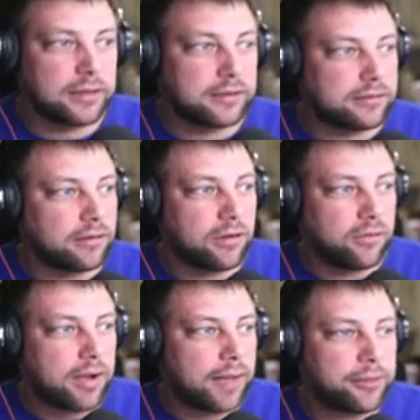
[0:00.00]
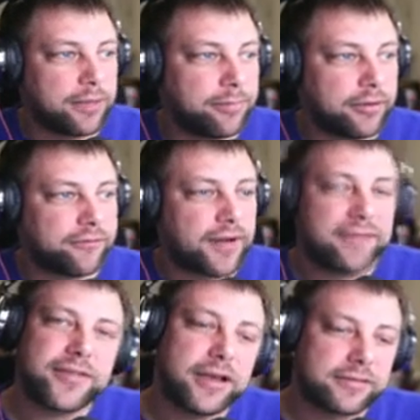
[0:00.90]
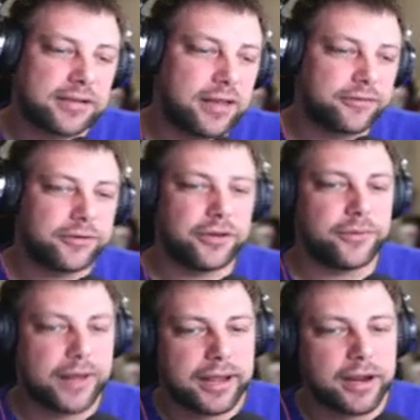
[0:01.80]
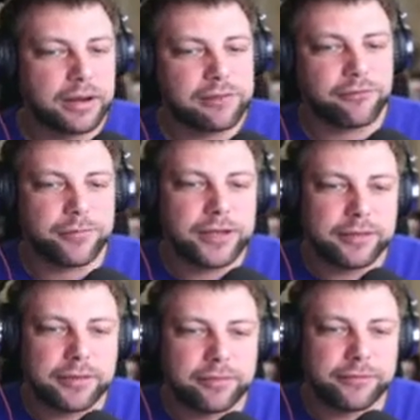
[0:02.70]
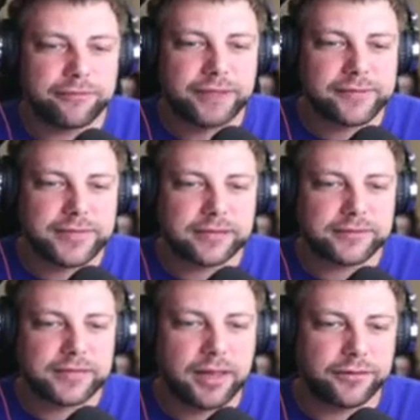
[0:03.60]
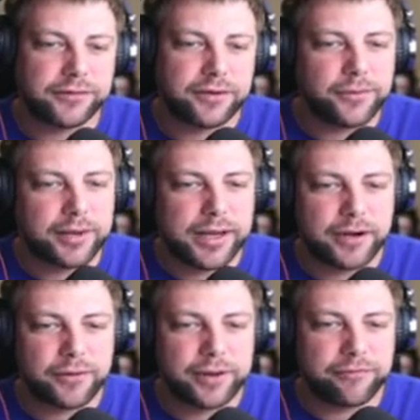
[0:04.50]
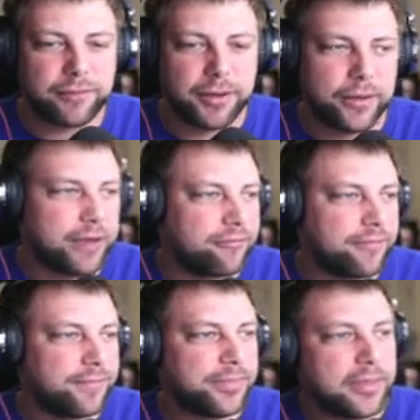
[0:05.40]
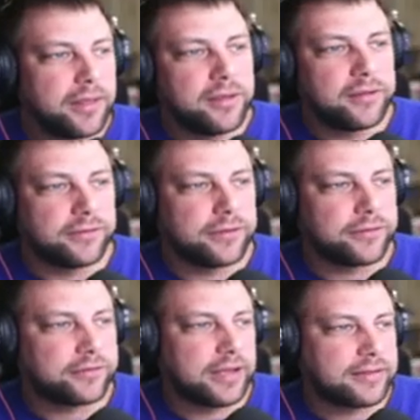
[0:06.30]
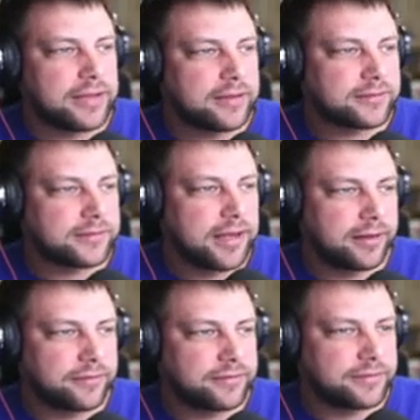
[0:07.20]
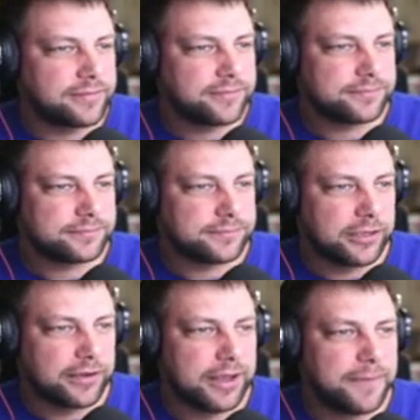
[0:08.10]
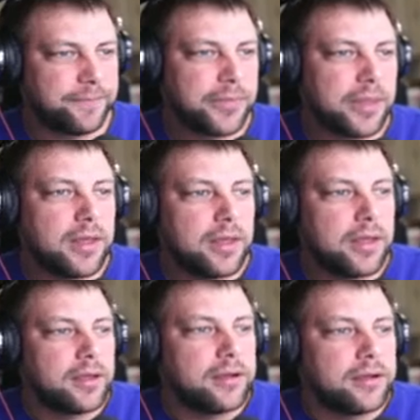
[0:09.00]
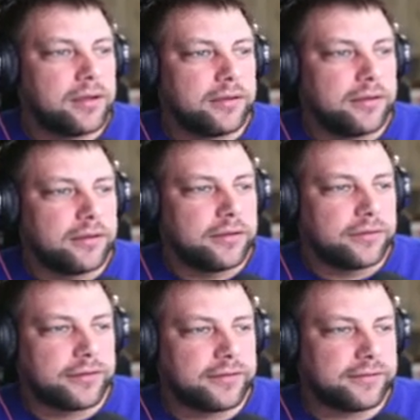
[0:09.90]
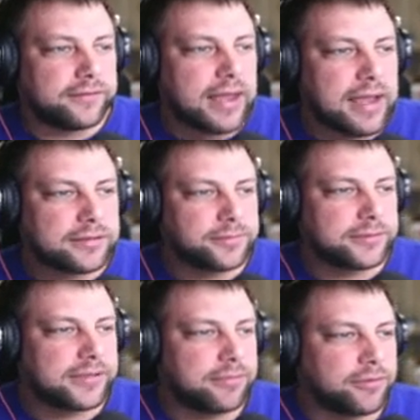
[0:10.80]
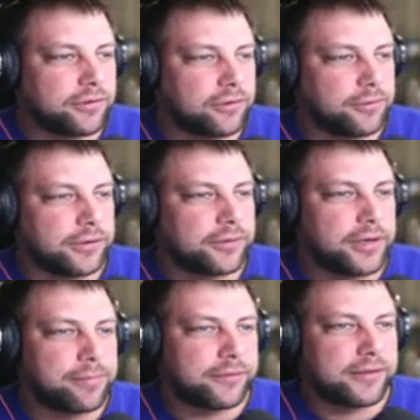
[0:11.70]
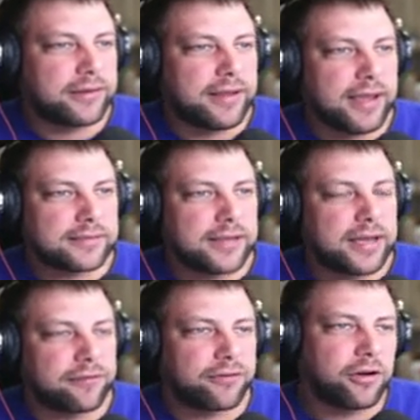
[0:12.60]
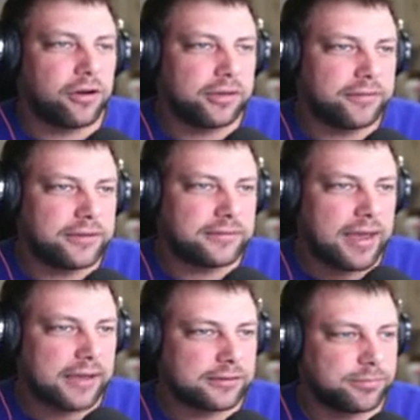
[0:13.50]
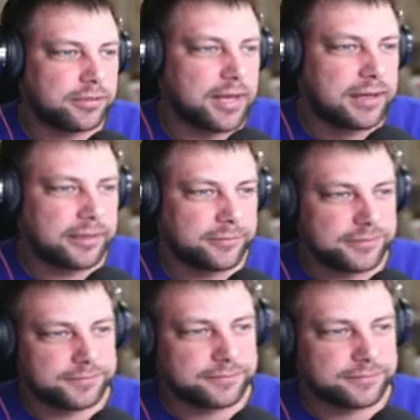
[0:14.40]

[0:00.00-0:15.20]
So I'm going to put $5,000 into an IRA for me, and I'm going to put $5,000 into an IRA for my wife. So there's $10,000. Okay. So this is taxable subtotal with 20% tax added for all of these taxable columns.